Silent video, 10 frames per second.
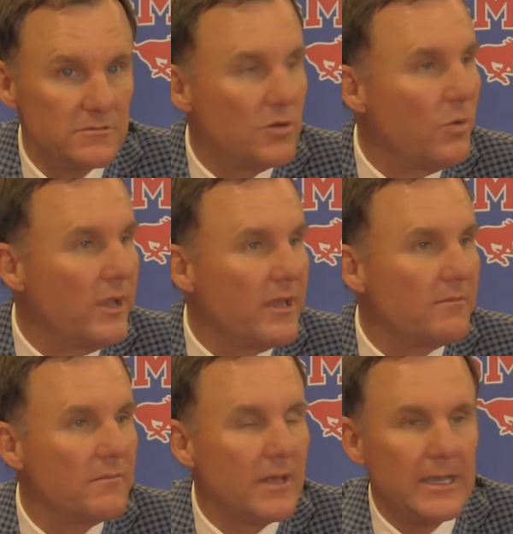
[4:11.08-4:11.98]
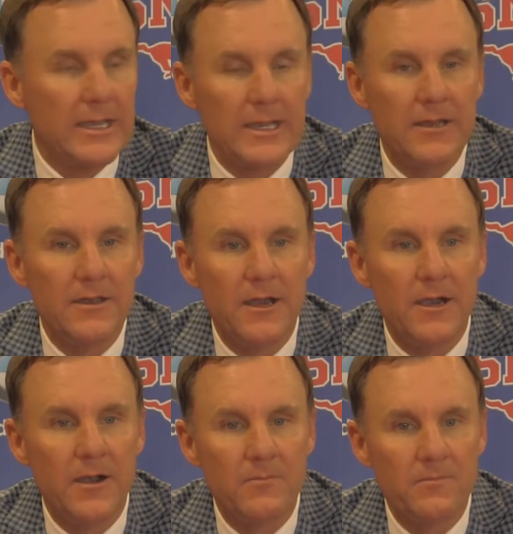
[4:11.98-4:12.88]
to win. And
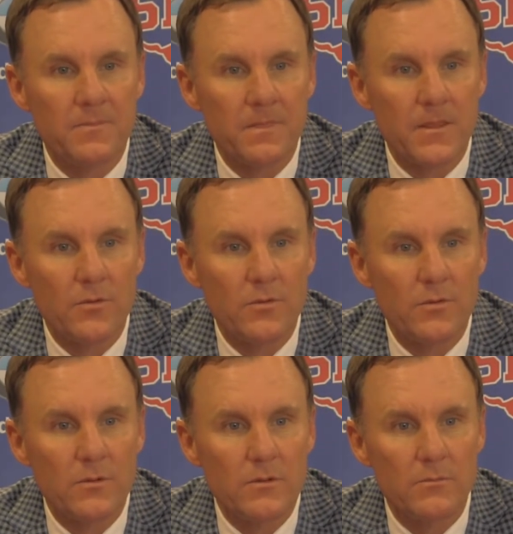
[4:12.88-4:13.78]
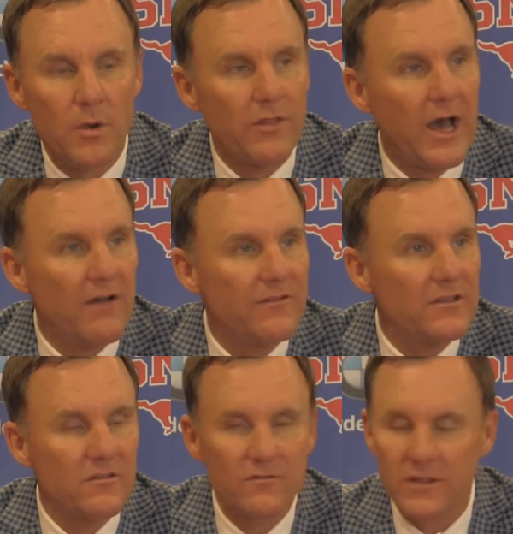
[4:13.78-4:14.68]
um, both
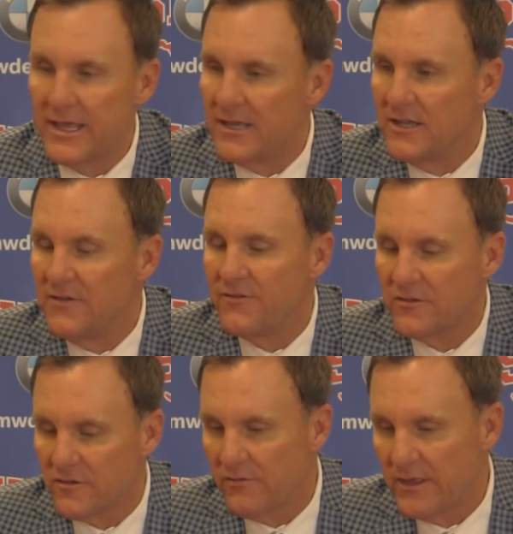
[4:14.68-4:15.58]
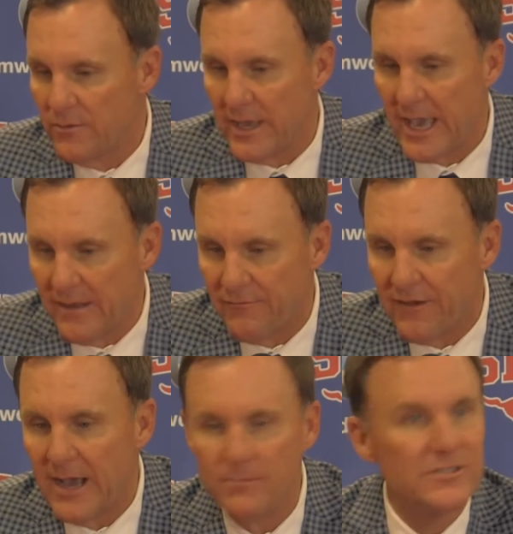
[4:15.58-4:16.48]
offensively and defensively. We had
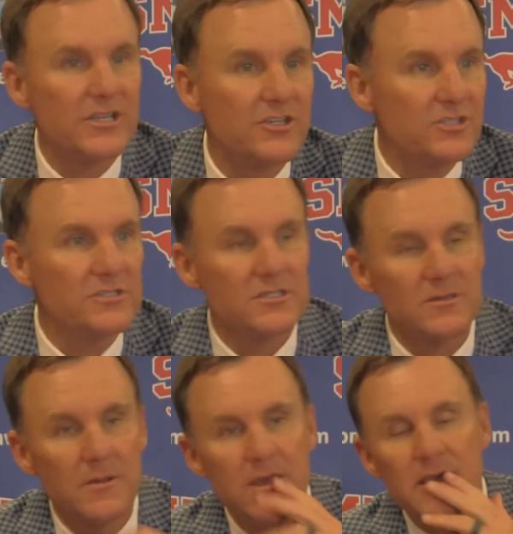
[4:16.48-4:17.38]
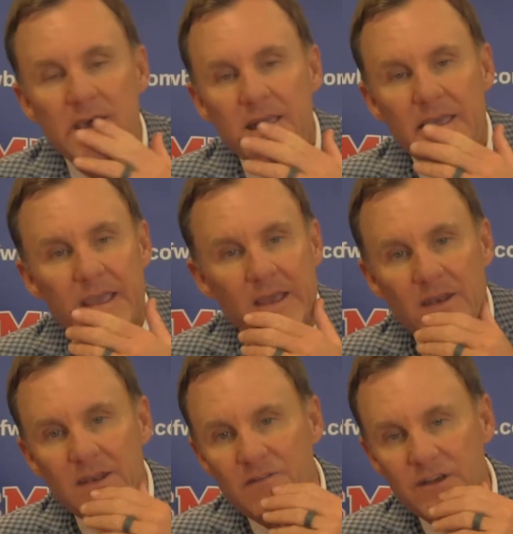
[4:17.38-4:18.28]
five possessions,
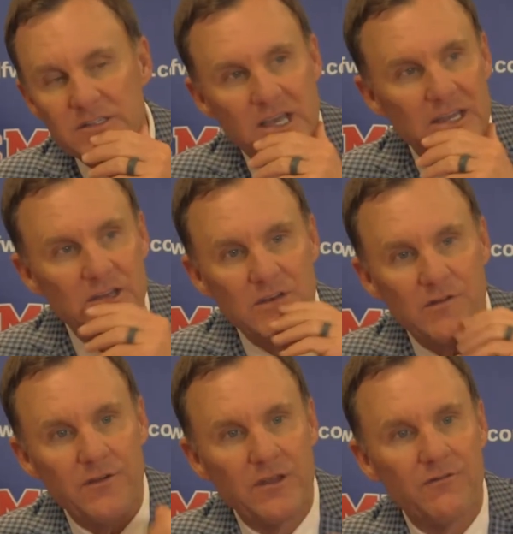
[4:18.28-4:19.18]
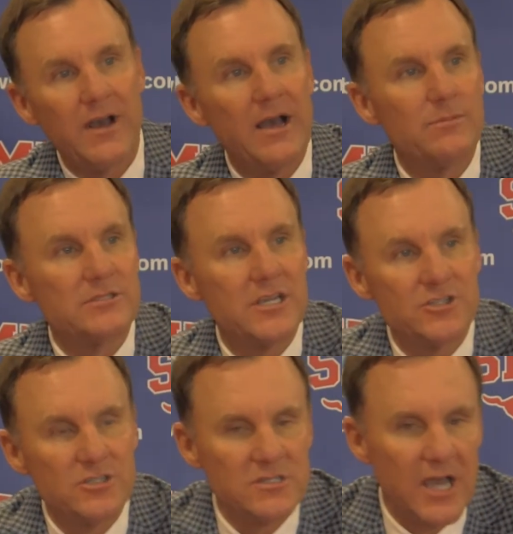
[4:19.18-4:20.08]
and defense had to defend five
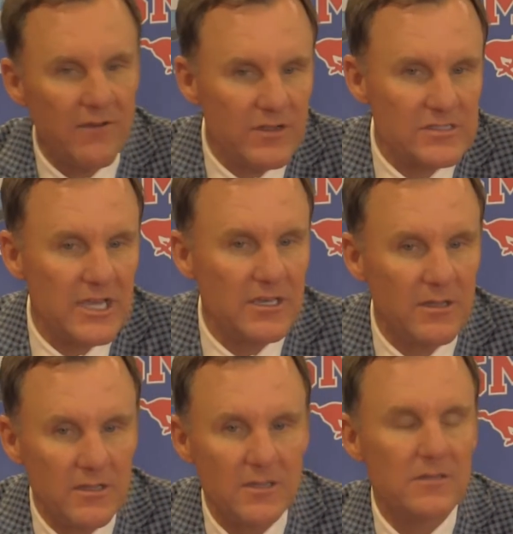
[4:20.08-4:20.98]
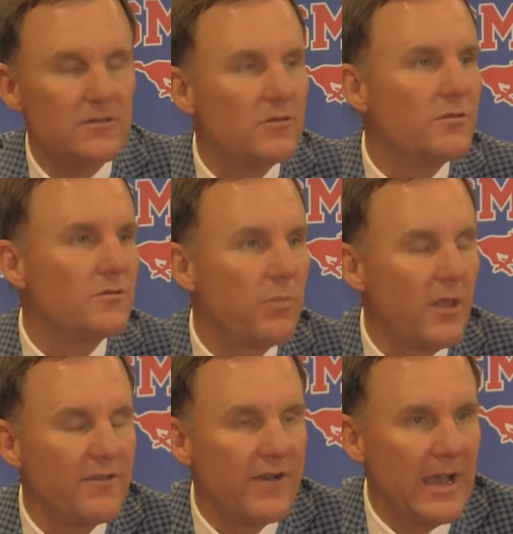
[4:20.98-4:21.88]
possessions. Offense had to, to, to
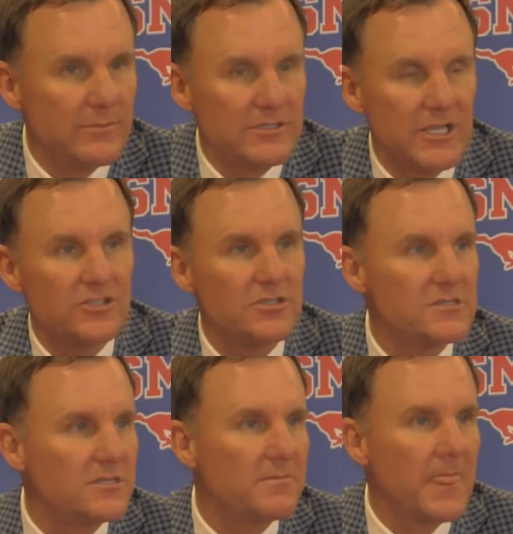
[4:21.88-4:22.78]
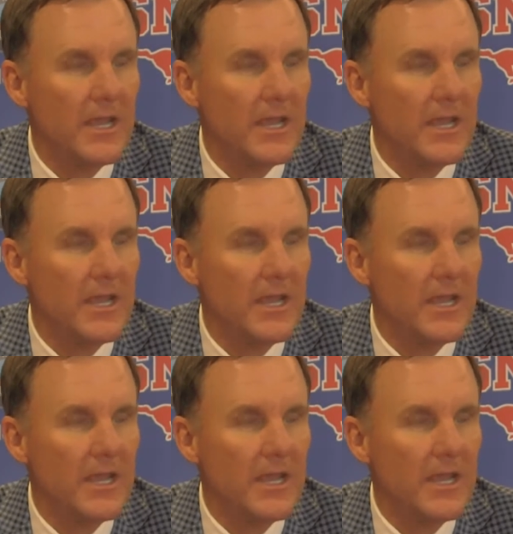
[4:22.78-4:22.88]
play five possessions, and